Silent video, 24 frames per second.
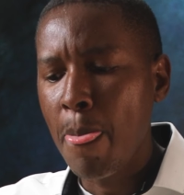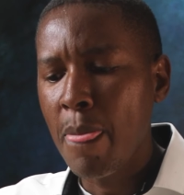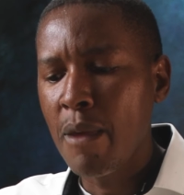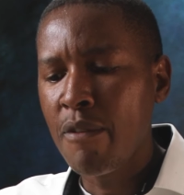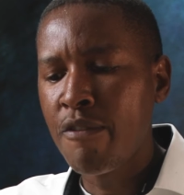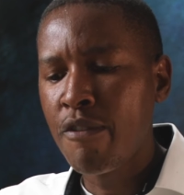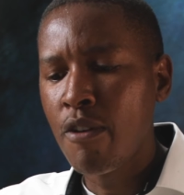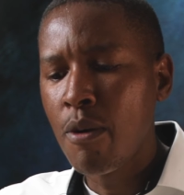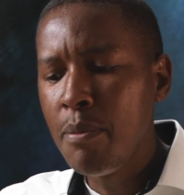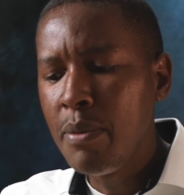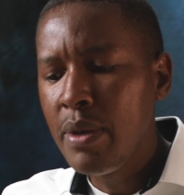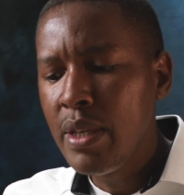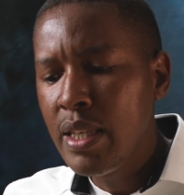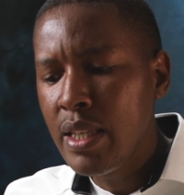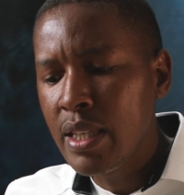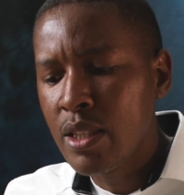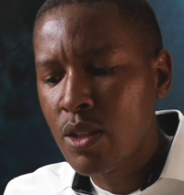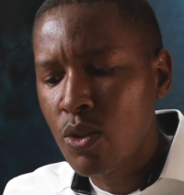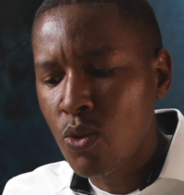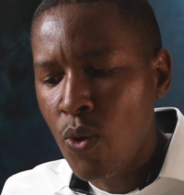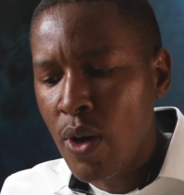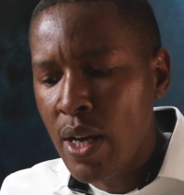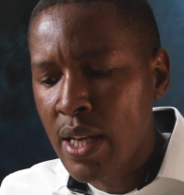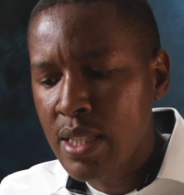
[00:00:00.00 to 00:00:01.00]
For me
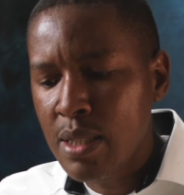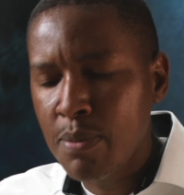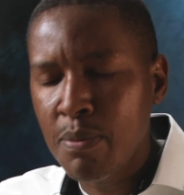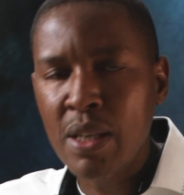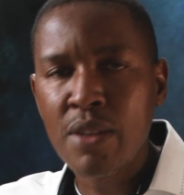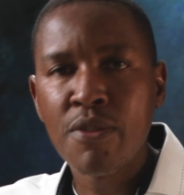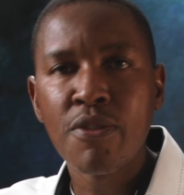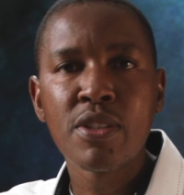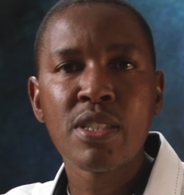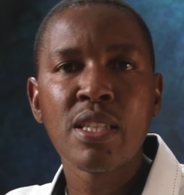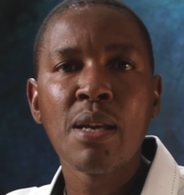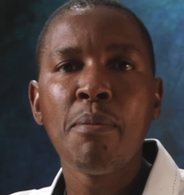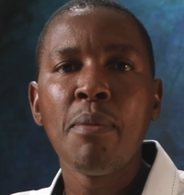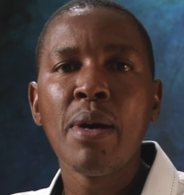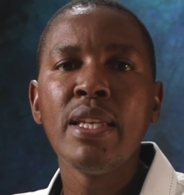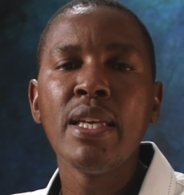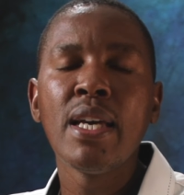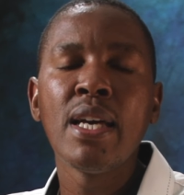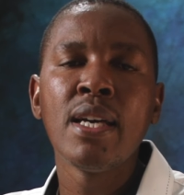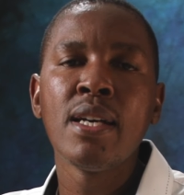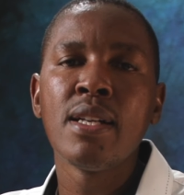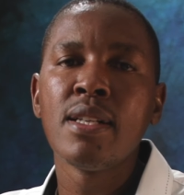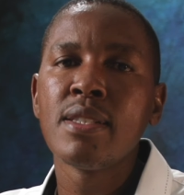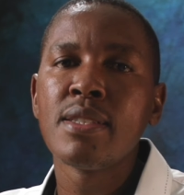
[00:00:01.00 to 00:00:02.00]
it works, but for
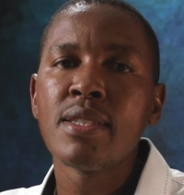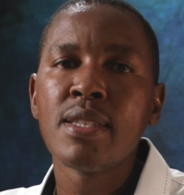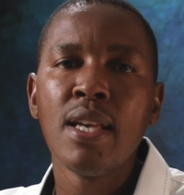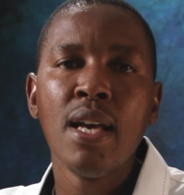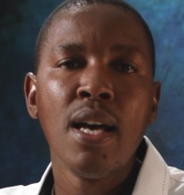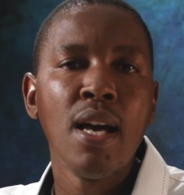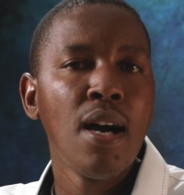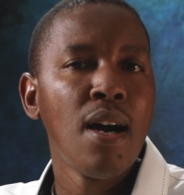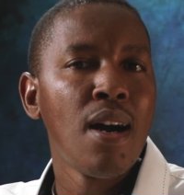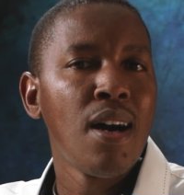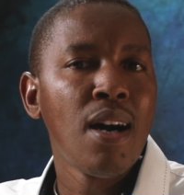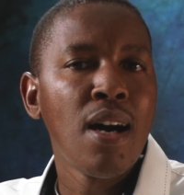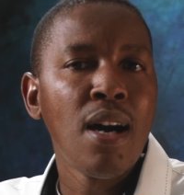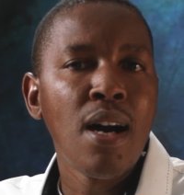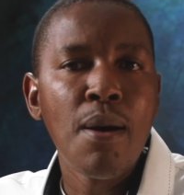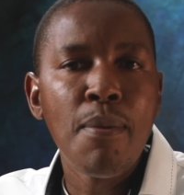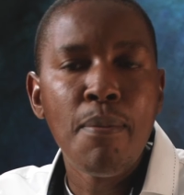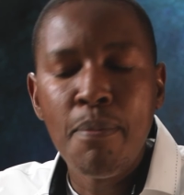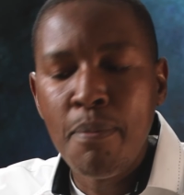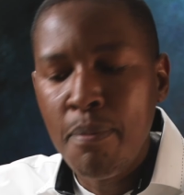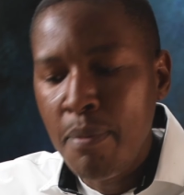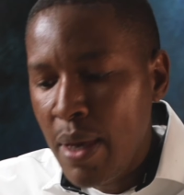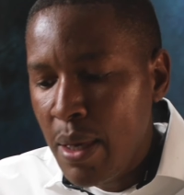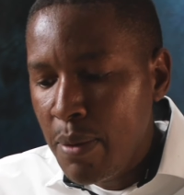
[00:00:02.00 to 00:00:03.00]
somebody else,
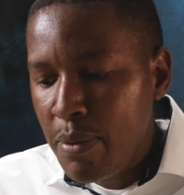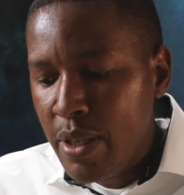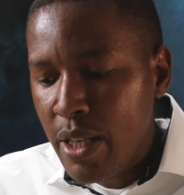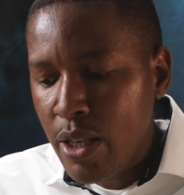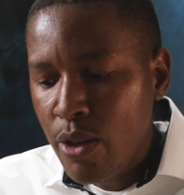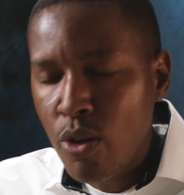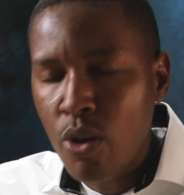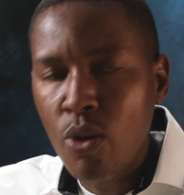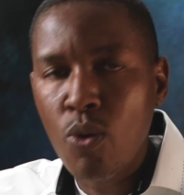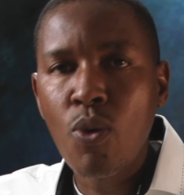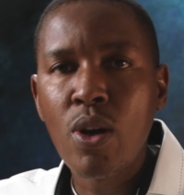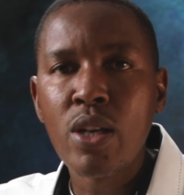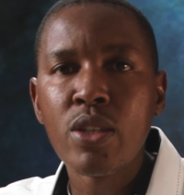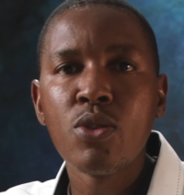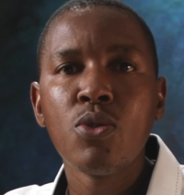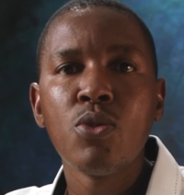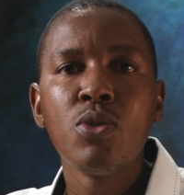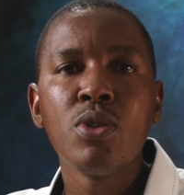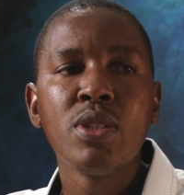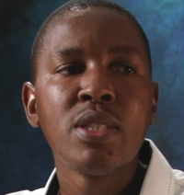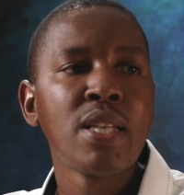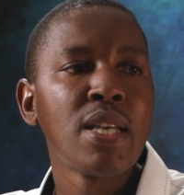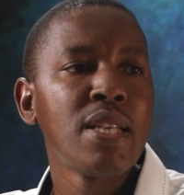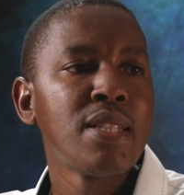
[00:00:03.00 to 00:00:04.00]
maybe they don't want
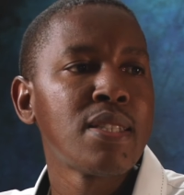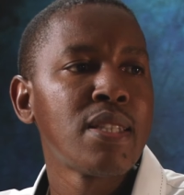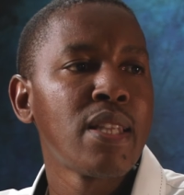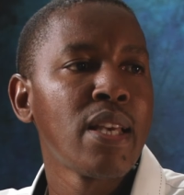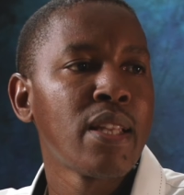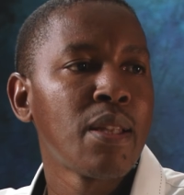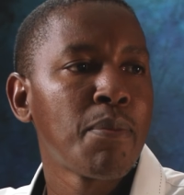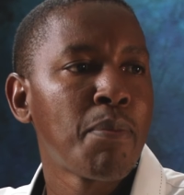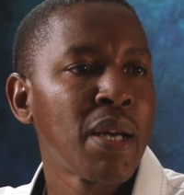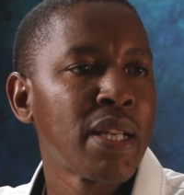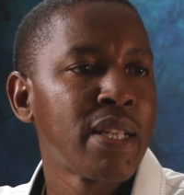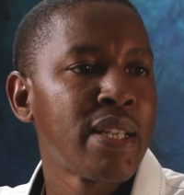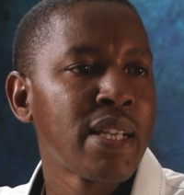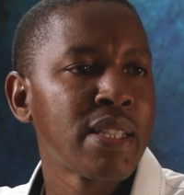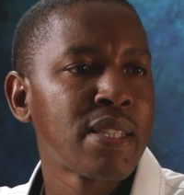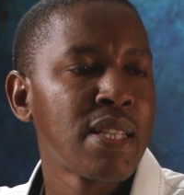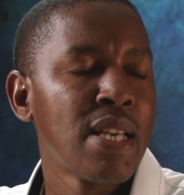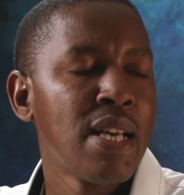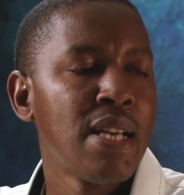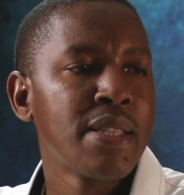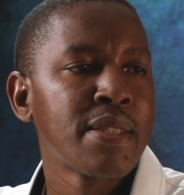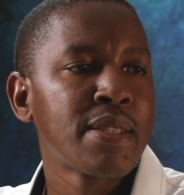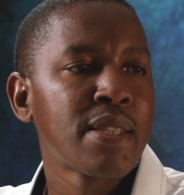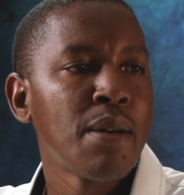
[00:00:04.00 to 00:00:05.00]
to change that, but that's
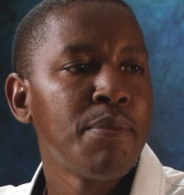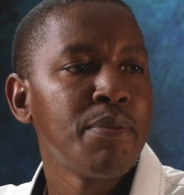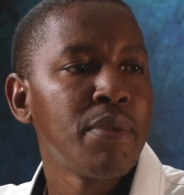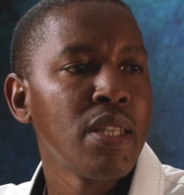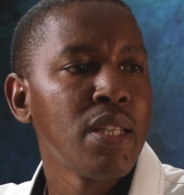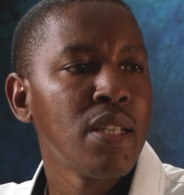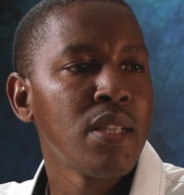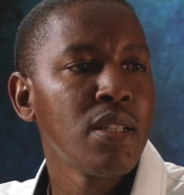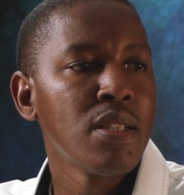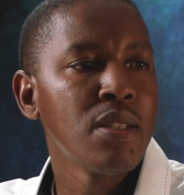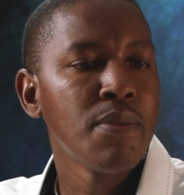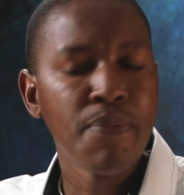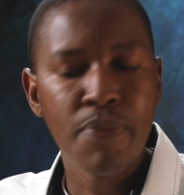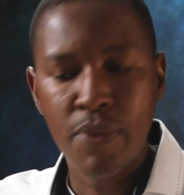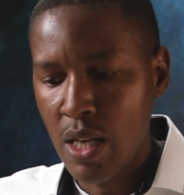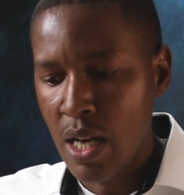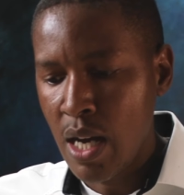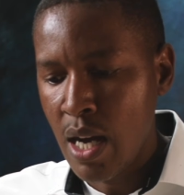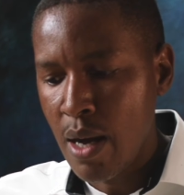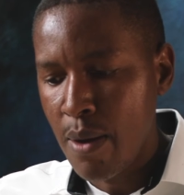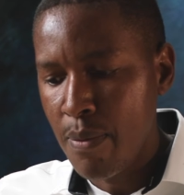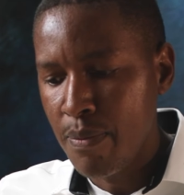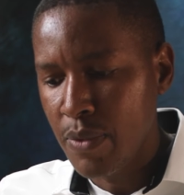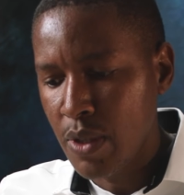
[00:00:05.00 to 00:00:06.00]
something
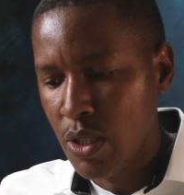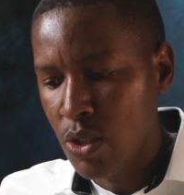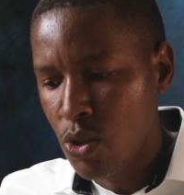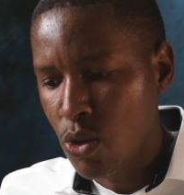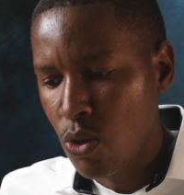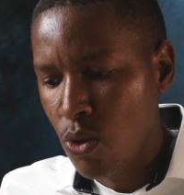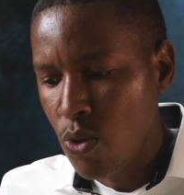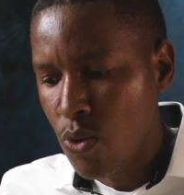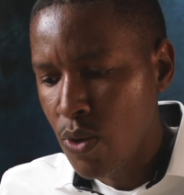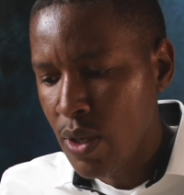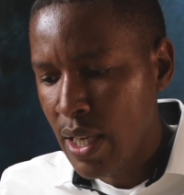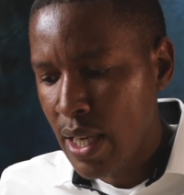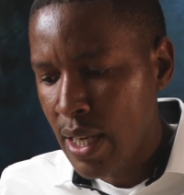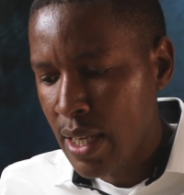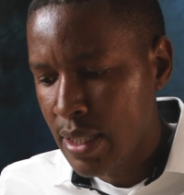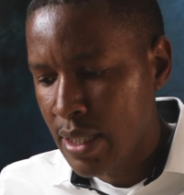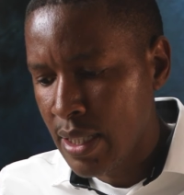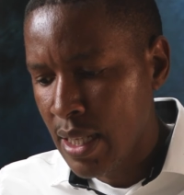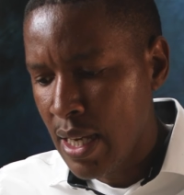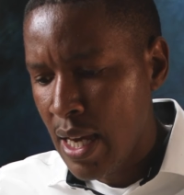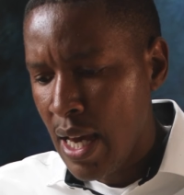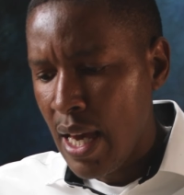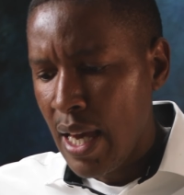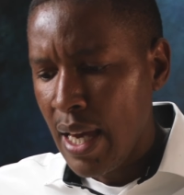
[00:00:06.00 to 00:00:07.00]
to look at.
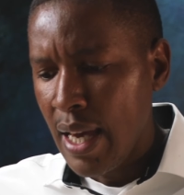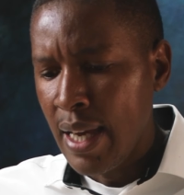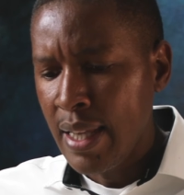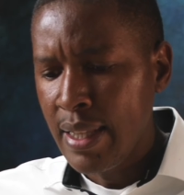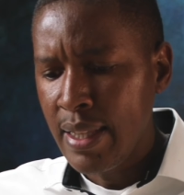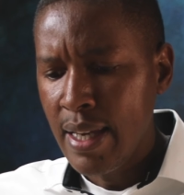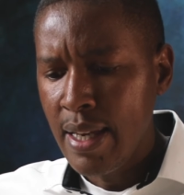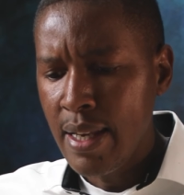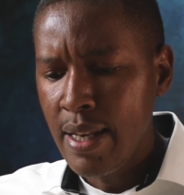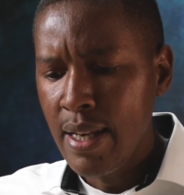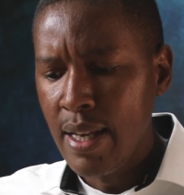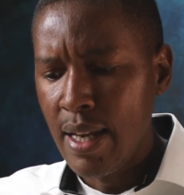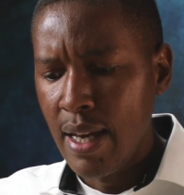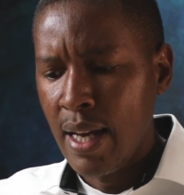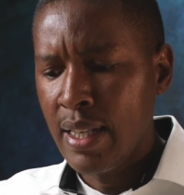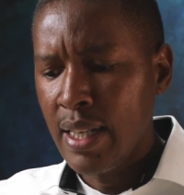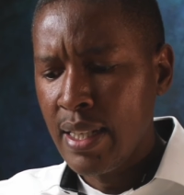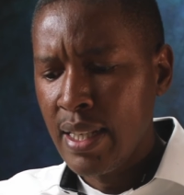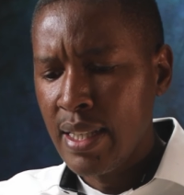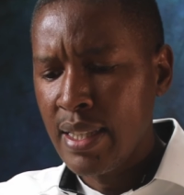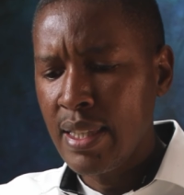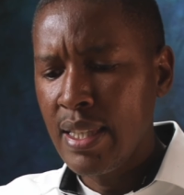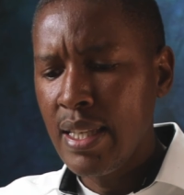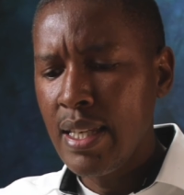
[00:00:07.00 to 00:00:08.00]
And then
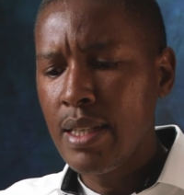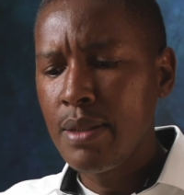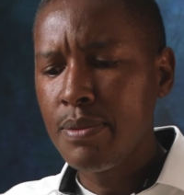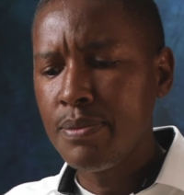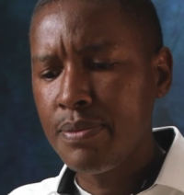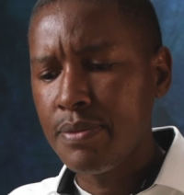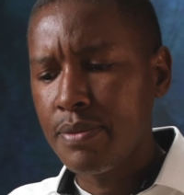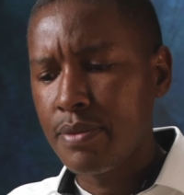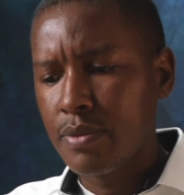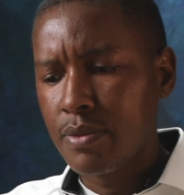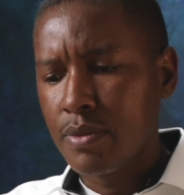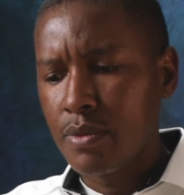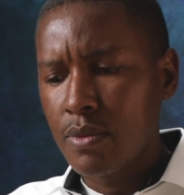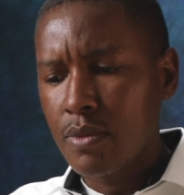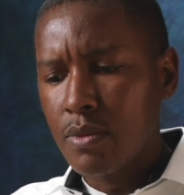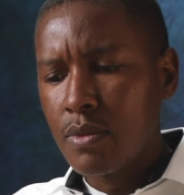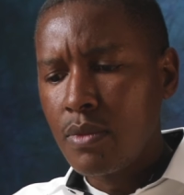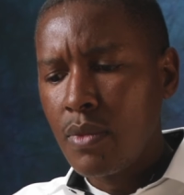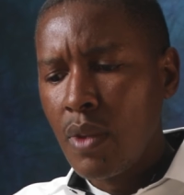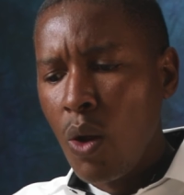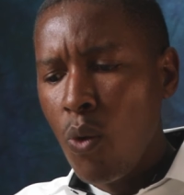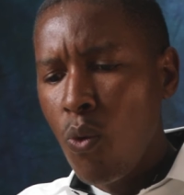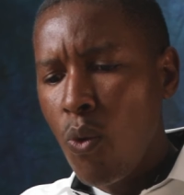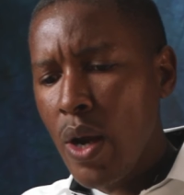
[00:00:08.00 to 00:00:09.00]
another thing,
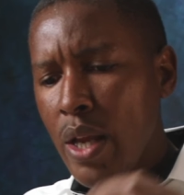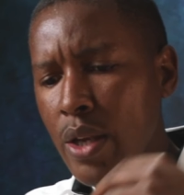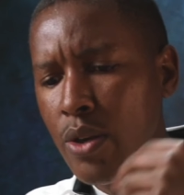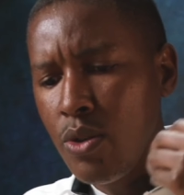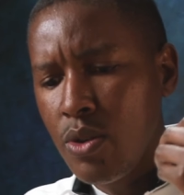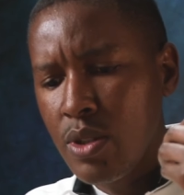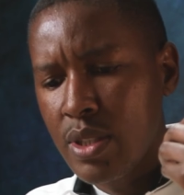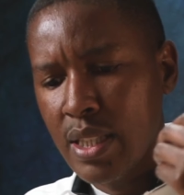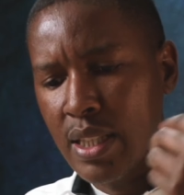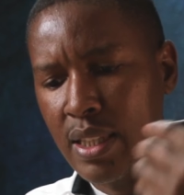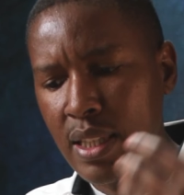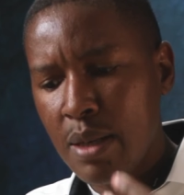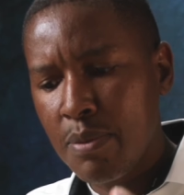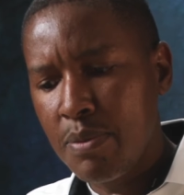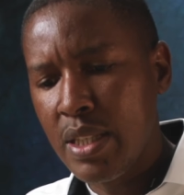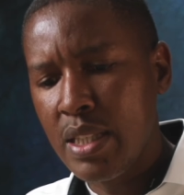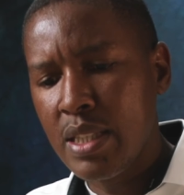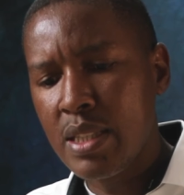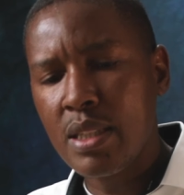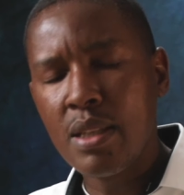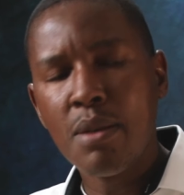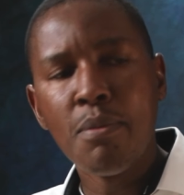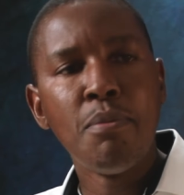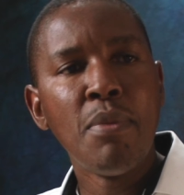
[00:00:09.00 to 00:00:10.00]
when you set up
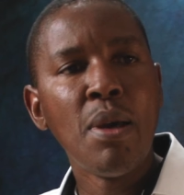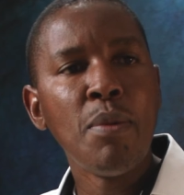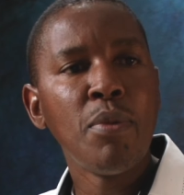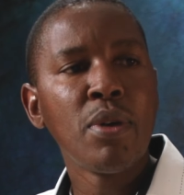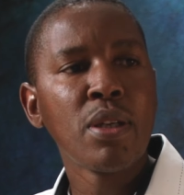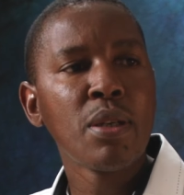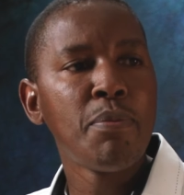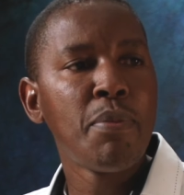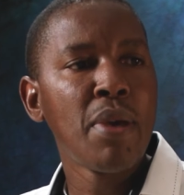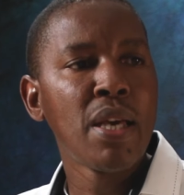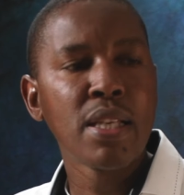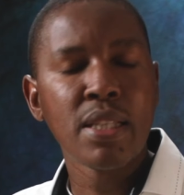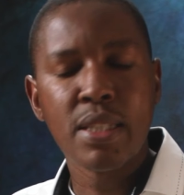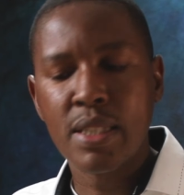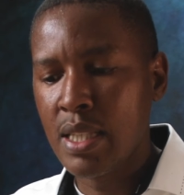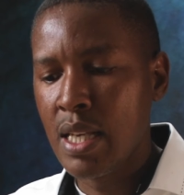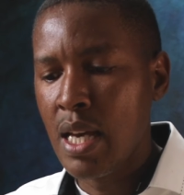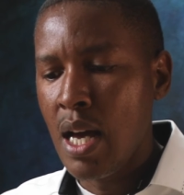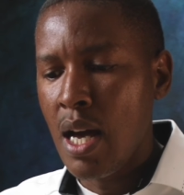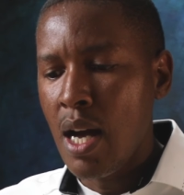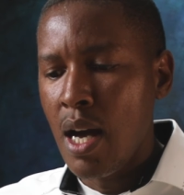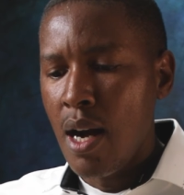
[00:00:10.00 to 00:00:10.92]
these memory banks,